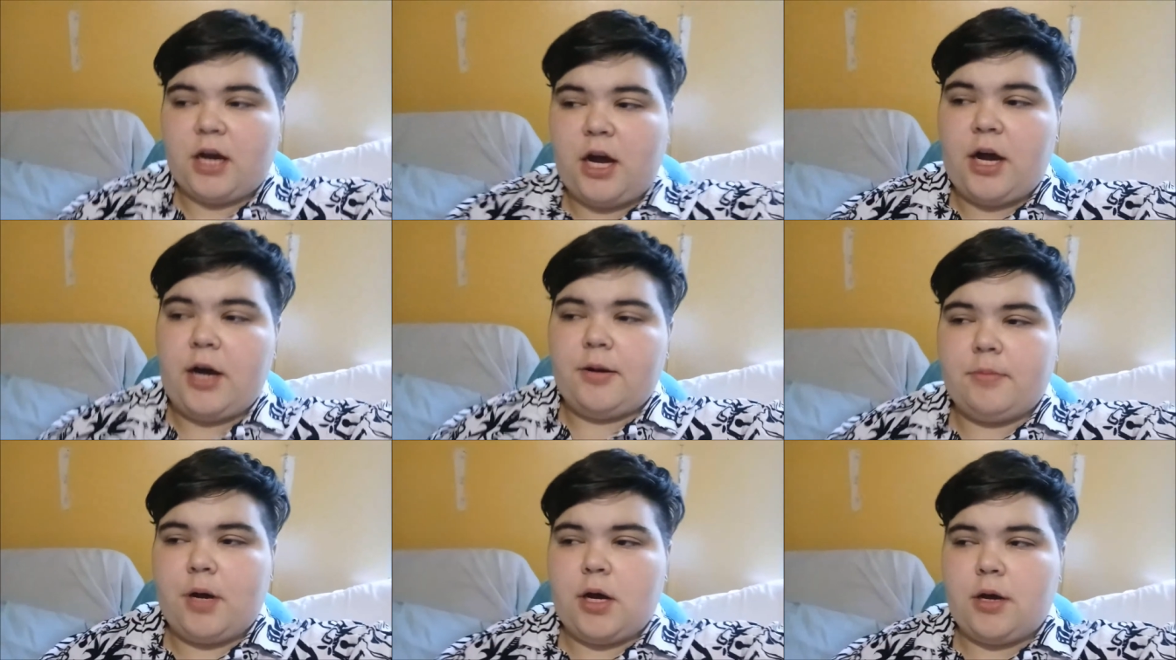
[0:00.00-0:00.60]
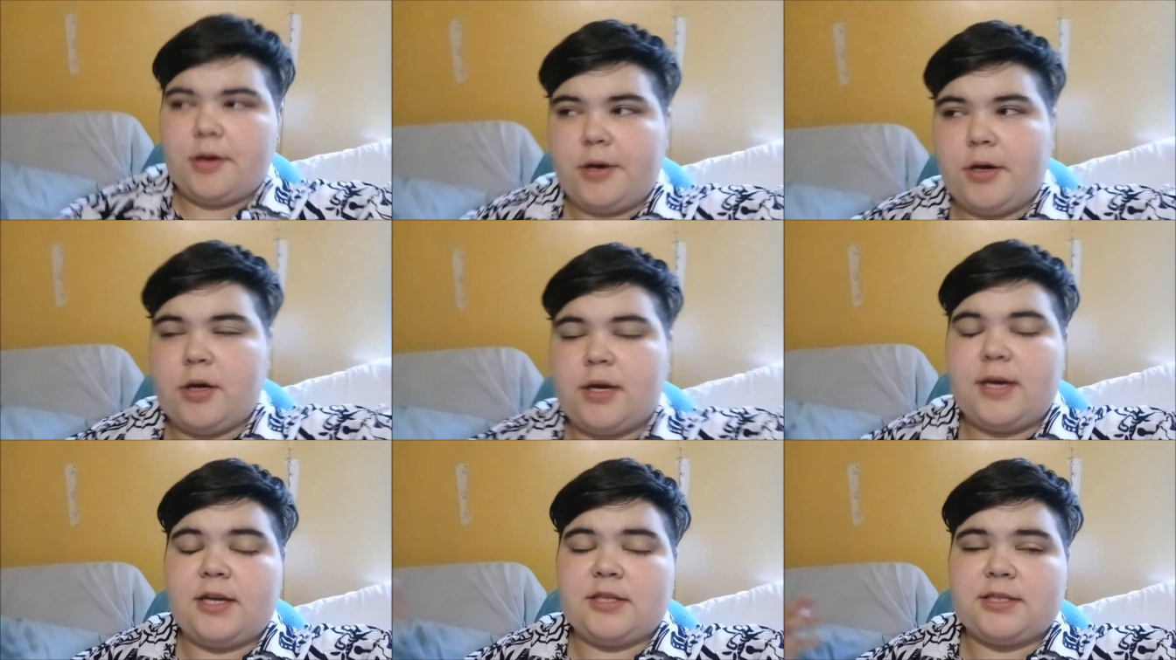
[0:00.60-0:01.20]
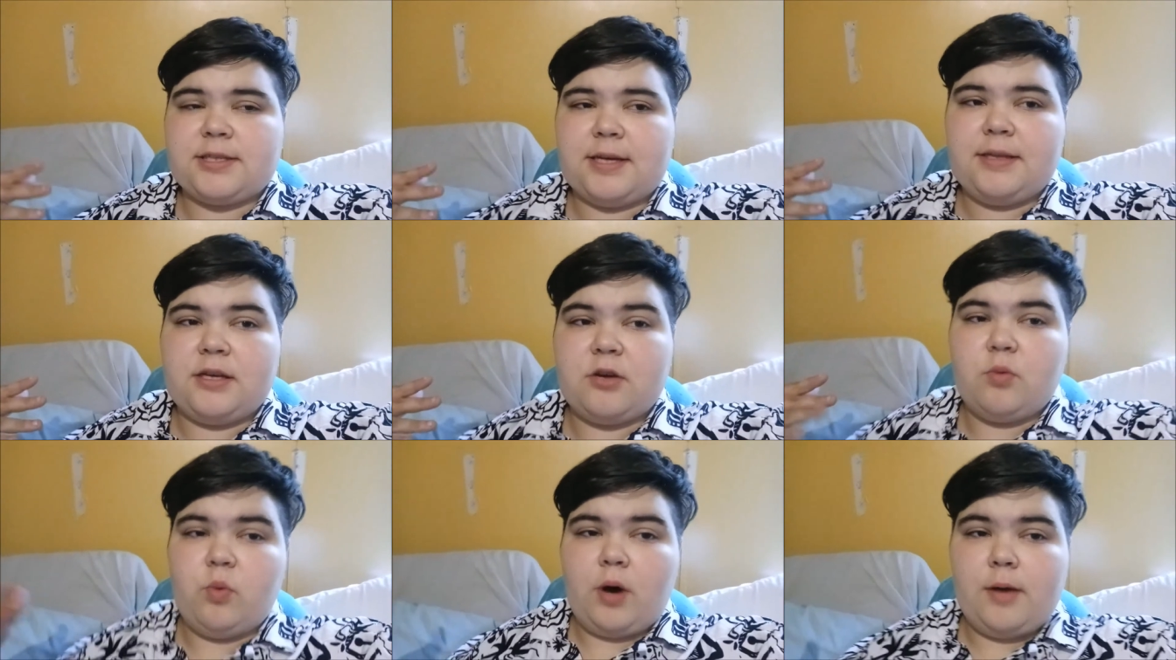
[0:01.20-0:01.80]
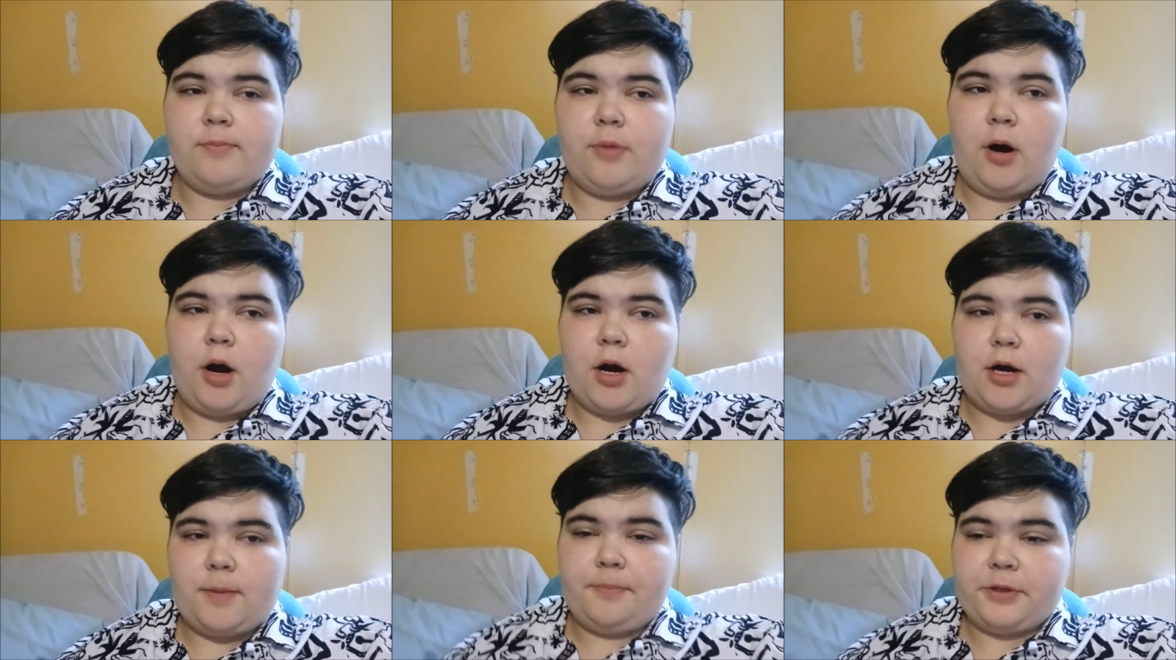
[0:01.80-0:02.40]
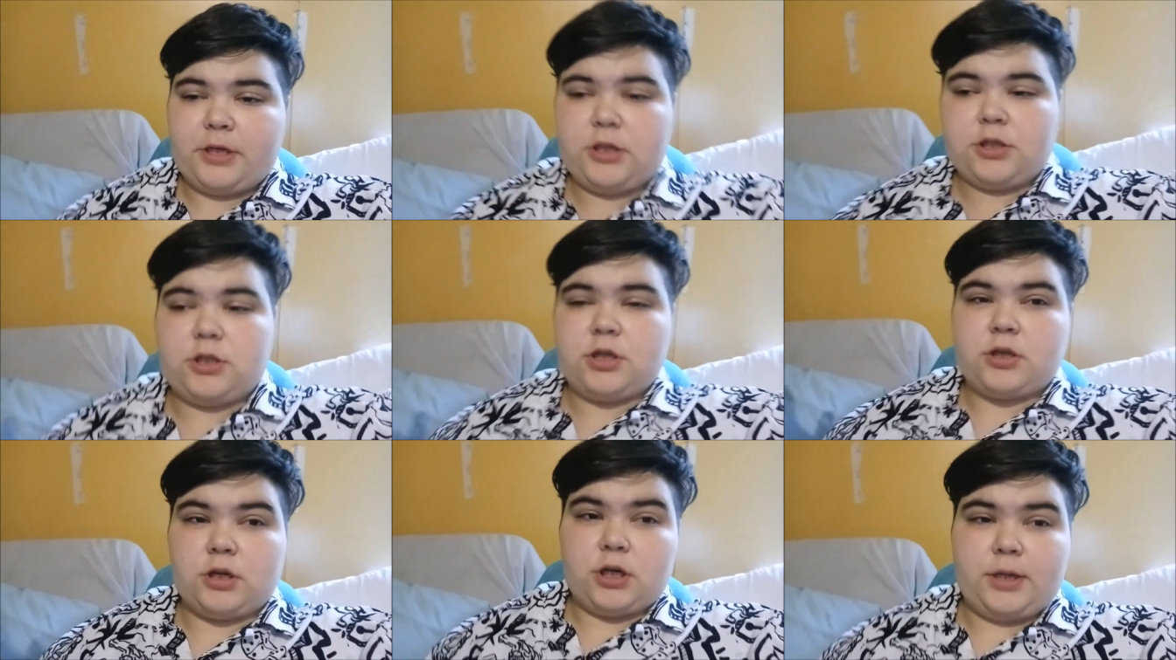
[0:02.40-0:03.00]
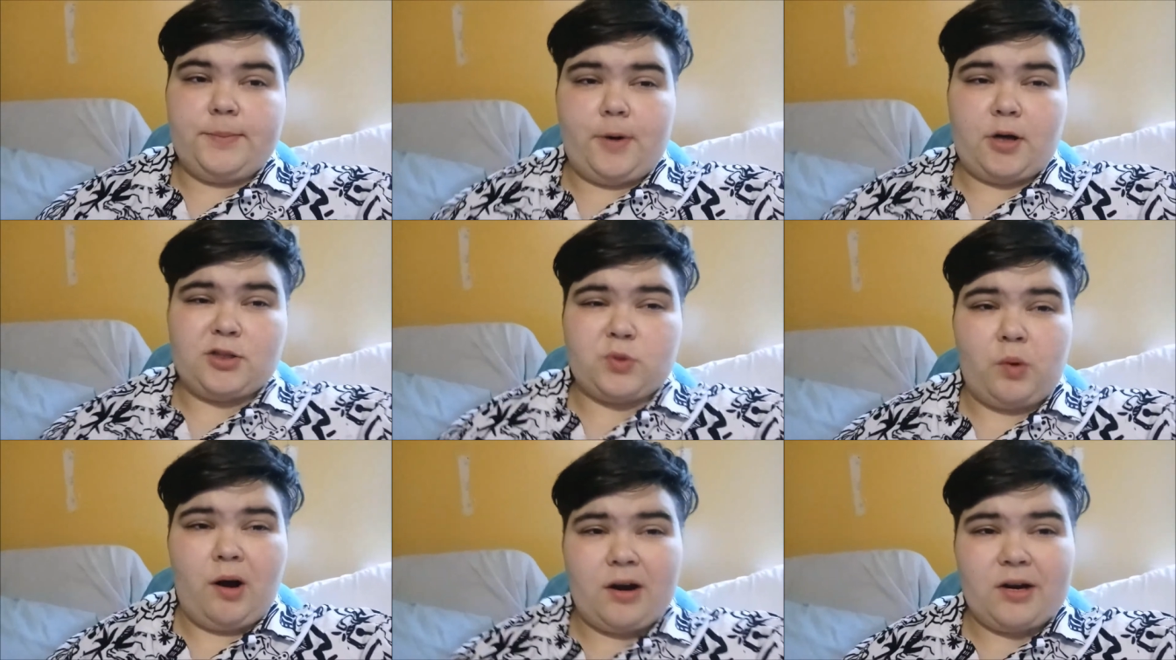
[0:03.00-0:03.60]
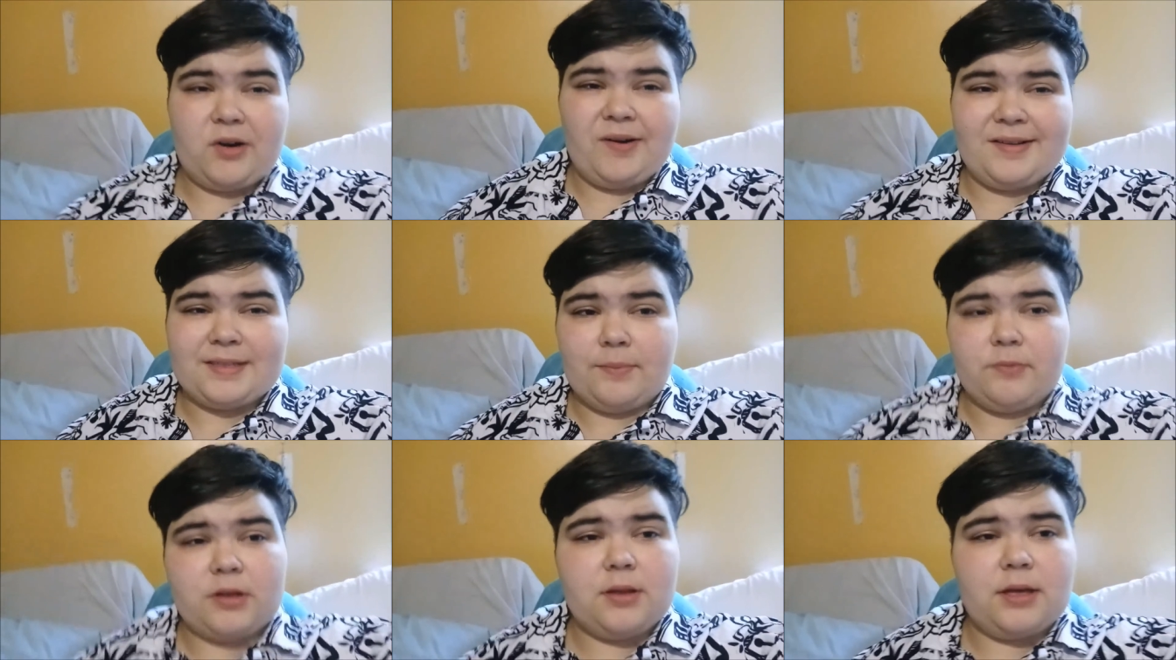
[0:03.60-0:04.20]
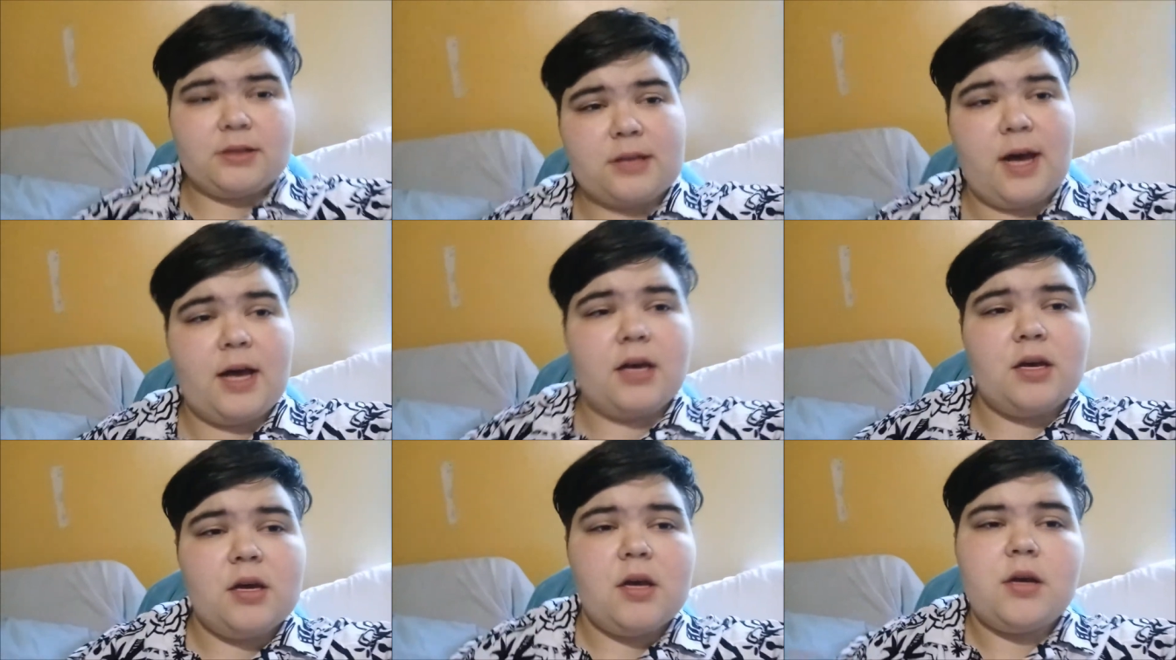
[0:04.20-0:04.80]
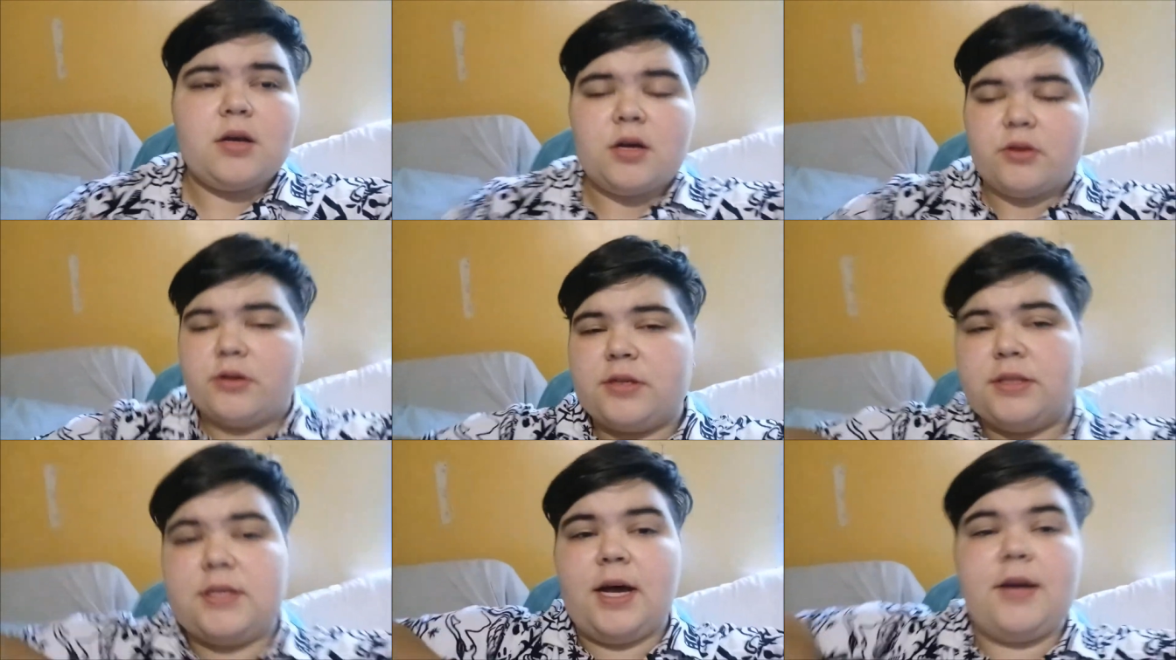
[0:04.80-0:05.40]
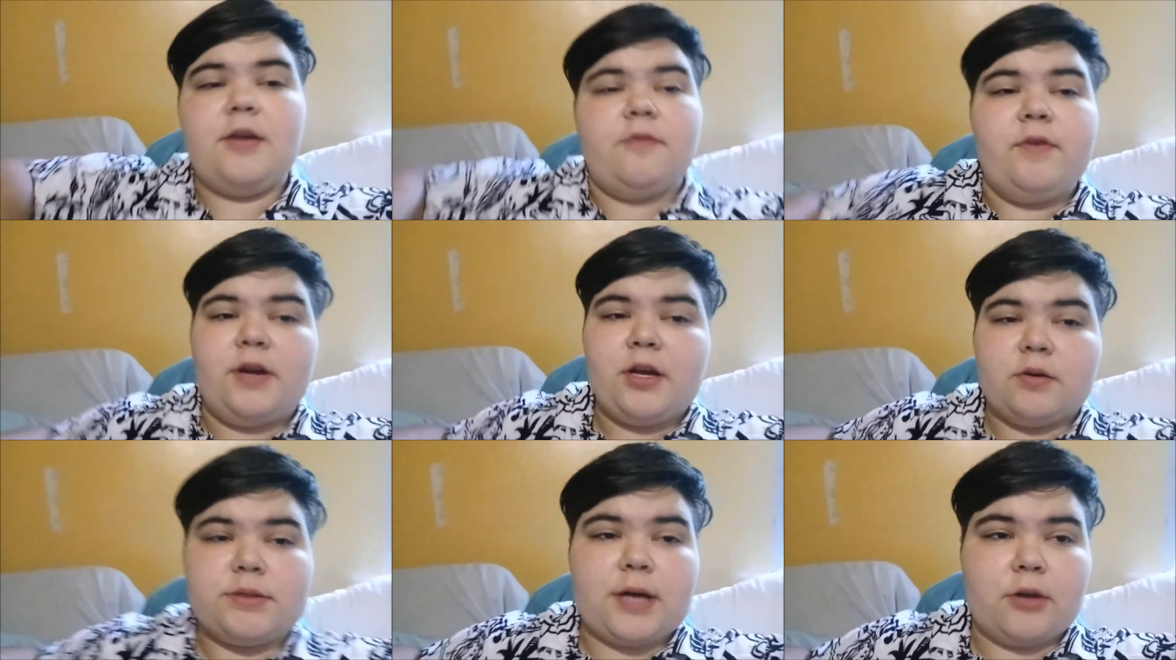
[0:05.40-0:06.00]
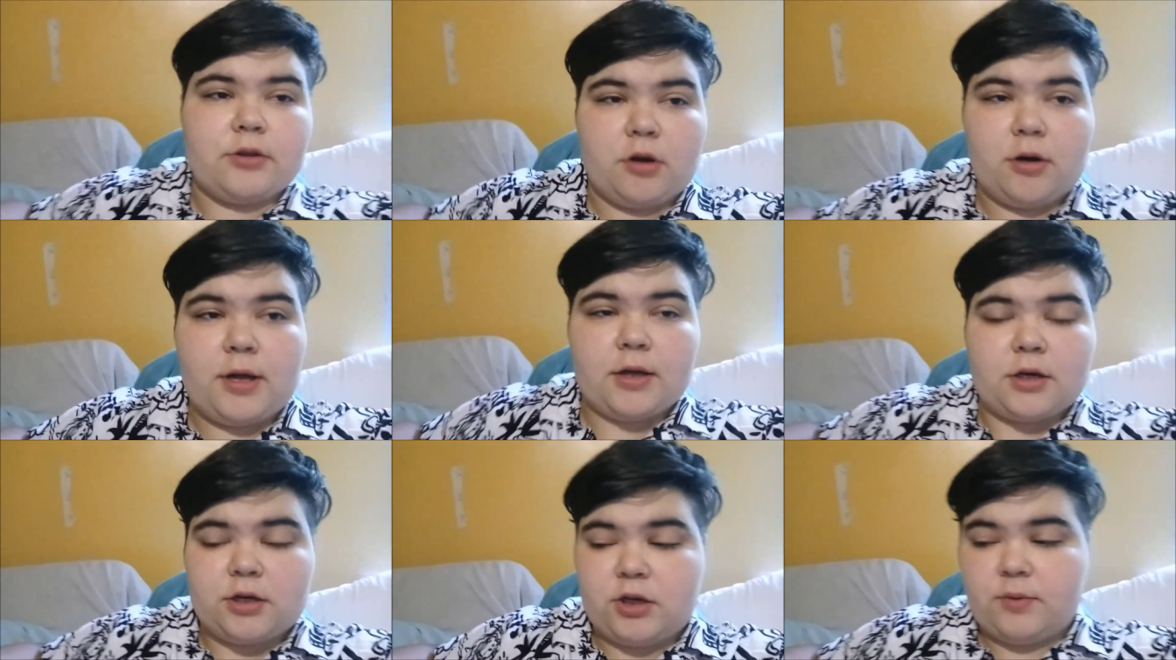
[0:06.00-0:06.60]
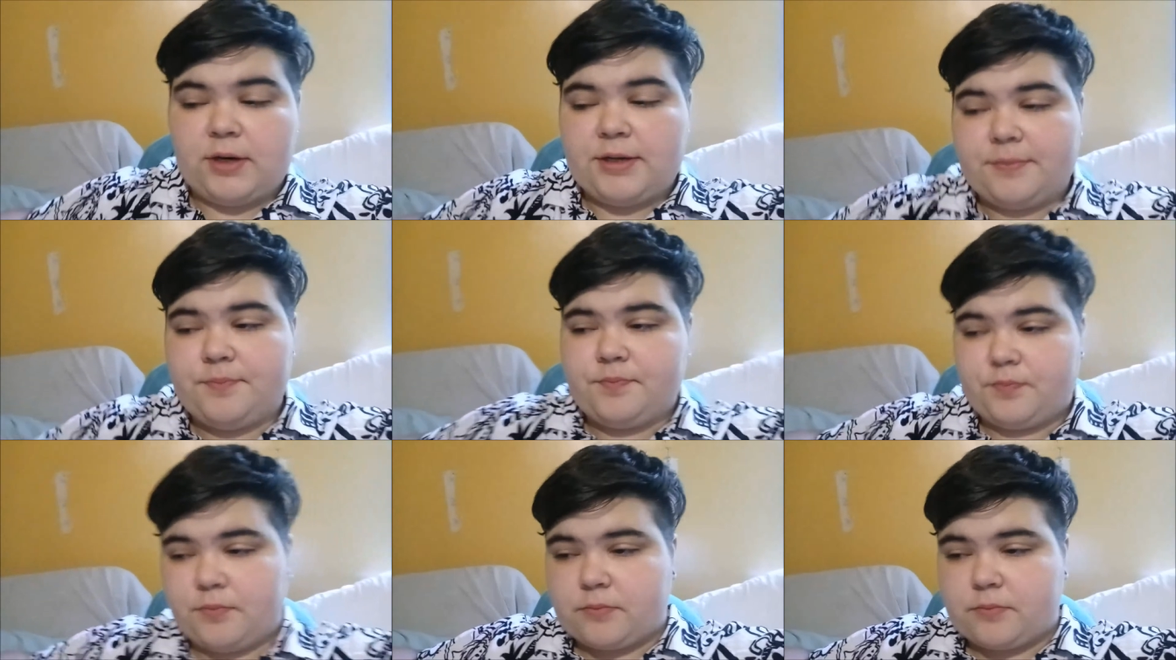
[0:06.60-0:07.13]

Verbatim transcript: um, it's, I think, one part bleach to 30 parts water or something like that. There's a ton of videos out there on how to do it.